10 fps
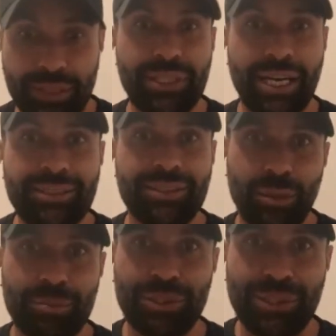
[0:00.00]
gives us an
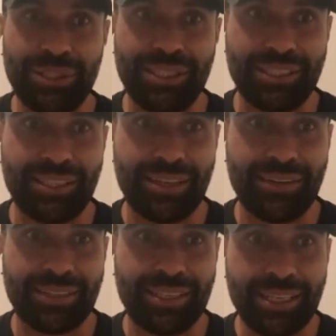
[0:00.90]
opportunity to
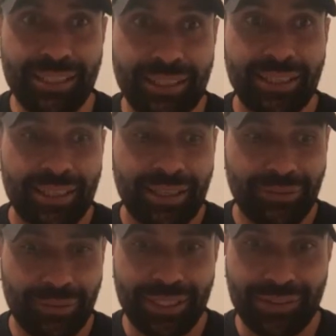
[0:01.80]
go, okay,
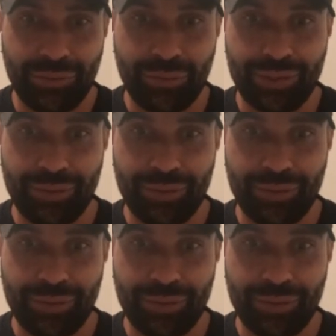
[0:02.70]
we've